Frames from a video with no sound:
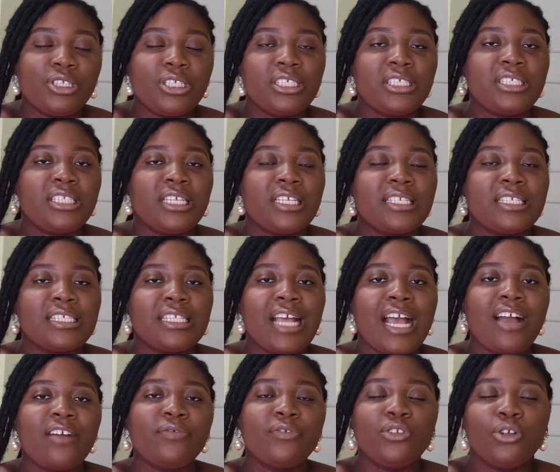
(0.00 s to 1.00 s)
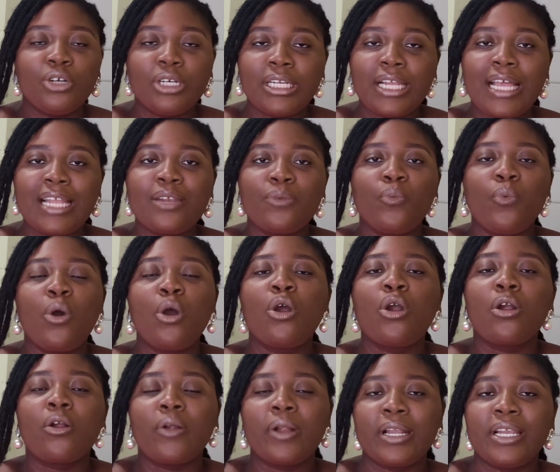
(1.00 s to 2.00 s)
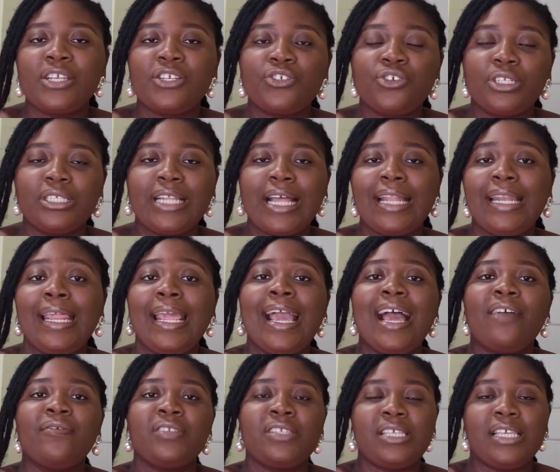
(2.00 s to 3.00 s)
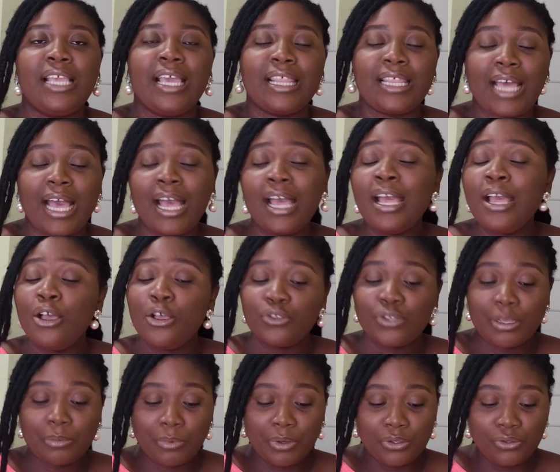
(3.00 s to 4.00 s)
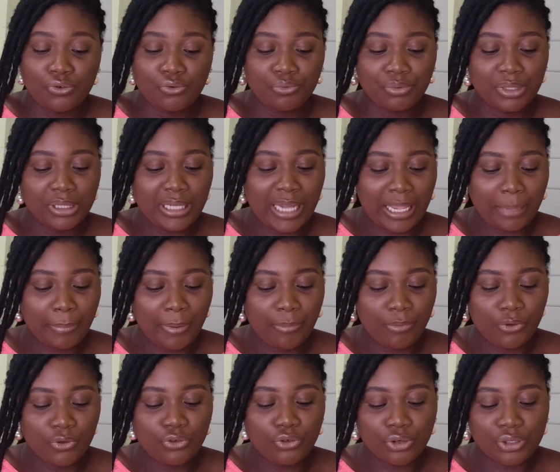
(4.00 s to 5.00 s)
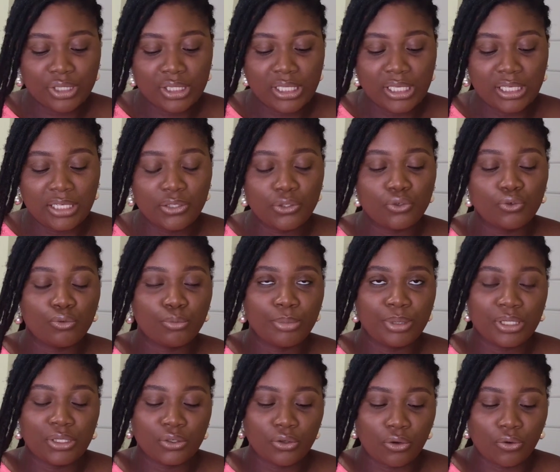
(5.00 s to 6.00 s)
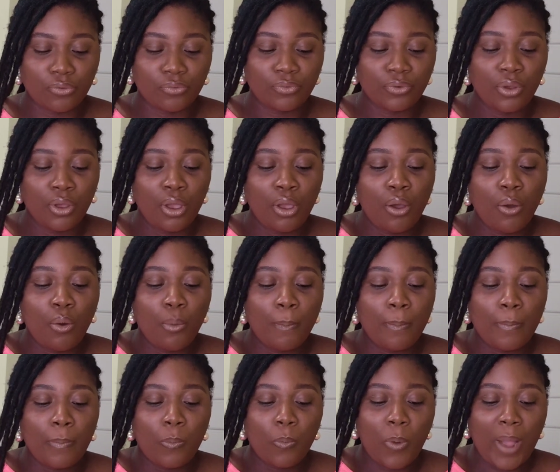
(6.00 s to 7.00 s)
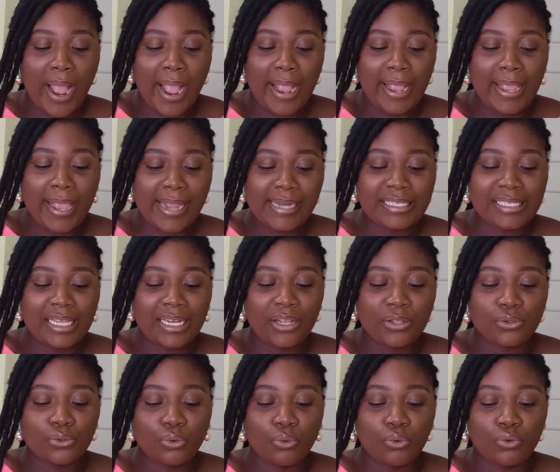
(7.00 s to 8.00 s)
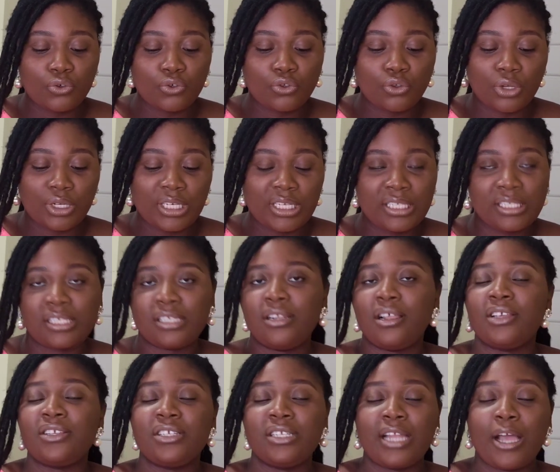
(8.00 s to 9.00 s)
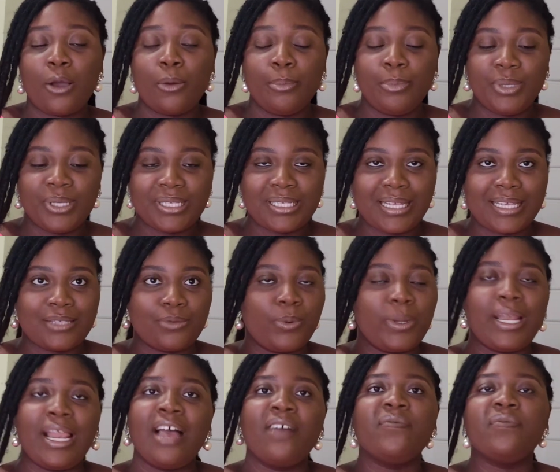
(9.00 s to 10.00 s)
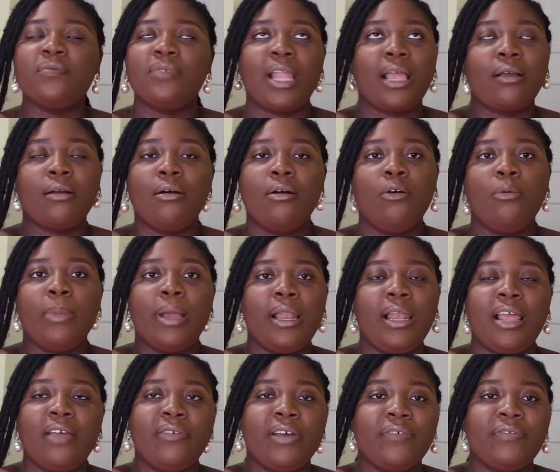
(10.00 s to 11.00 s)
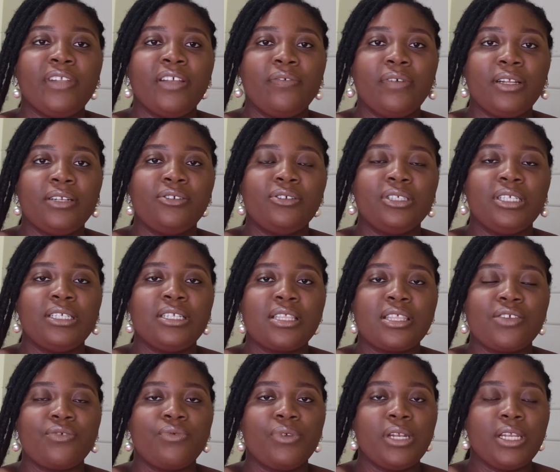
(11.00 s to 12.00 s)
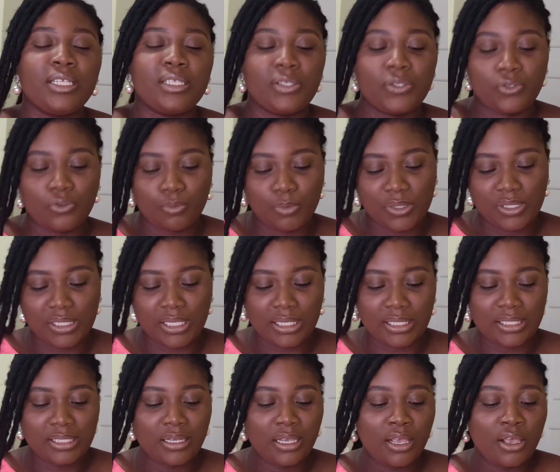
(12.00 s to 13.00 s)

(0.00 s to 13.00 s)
these things that I've done and what correlation that they have together. So I'm going to read like maybe just a little bit of why I decided to go study international business when I've, like, all my life I've never done anything relating to business.